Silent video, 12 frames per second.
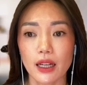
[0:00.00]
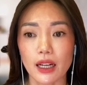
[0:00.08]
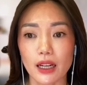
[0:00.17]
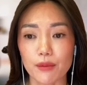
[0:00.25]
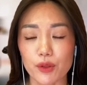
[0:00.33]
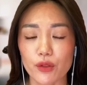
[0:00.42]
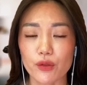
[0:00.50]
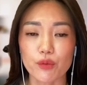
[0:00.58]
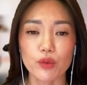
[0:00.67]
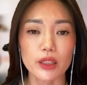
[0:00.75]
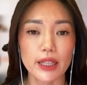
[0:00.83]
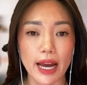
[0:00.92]
So I was
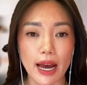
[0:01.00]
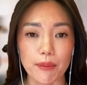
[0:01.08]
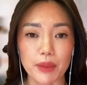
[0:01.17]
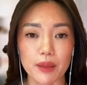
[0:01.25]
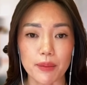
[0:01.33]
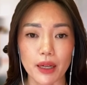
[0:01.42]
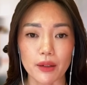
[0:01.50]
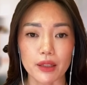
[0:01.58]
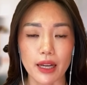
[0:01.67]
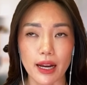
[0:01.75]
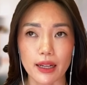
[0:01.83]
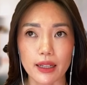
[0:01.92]
really happy about
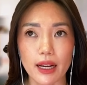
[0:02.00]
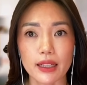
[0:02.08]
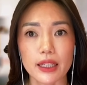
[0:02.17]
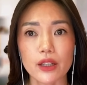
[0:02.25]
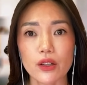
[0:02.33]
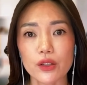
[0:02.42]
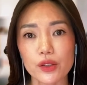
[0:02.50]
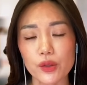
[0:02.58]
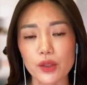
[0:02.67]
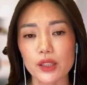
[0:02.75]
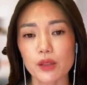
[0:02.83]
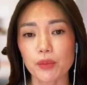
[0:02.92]
that. And he also
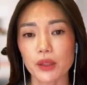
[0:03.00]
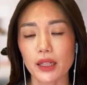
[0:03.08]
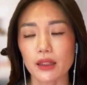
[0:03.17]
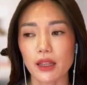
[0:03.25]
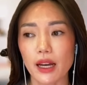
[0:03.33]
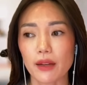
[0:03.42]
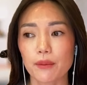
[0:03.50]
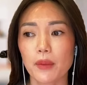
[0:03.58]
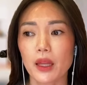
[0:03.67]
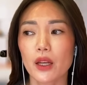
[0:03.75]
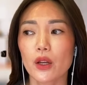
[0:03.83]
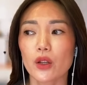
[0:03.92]
explained that,
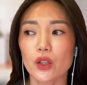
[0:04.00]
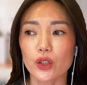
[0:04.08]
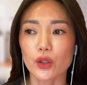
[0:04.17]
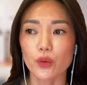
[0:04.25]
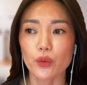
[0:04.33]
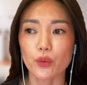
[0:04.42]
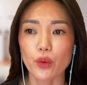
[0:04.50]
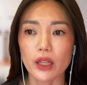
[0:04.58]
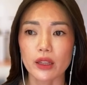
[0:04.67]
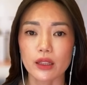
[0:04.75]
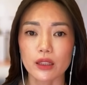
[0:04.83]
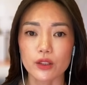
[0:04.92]

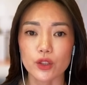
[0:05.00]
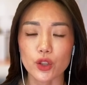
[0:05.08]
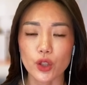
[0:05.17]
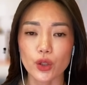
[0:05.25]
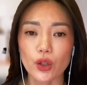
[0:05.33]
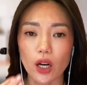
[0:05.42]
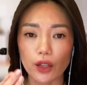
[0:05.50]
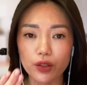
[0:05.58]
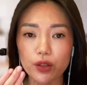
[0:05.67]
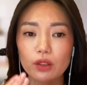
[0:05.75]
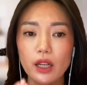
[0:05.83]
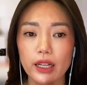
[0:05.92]
when the
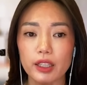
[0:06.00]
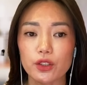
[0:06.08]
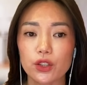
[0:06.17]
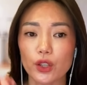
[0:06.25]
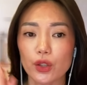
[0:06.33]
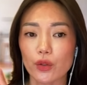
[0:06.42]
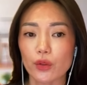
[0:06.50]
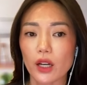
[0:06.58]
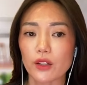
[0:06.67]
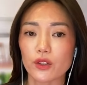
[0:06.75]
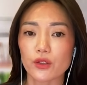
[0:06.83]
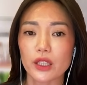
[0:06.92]
underlying tooth
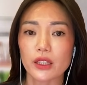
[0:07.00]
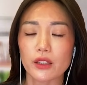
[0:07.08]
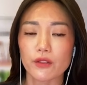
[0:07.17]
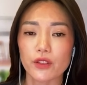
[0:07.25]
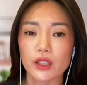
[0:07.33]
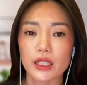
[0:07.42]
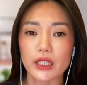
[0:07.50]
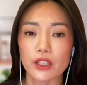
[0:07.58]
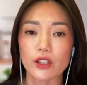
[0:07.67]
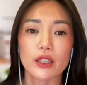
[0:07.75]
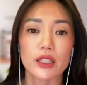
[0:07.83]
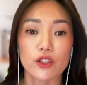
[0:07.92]
underneath the
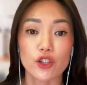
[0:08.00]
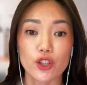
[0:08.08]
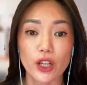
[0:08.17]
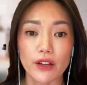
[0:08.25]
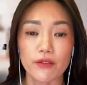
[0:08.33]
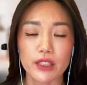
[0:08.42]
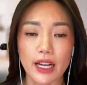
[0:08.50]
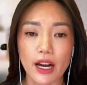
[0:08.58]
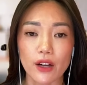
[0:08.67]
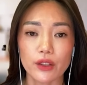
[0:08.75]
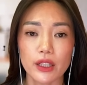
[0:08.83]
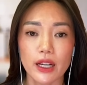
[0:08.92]
veneer gets shaved
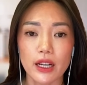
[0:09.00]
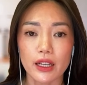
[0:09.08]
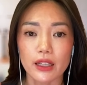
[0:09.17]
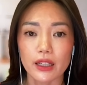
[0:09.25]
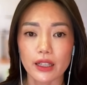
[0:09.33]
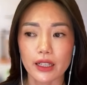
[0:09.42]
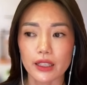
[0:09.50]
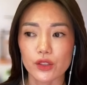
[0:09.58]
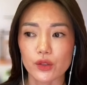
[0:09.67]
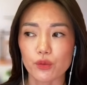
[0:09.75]
down, it's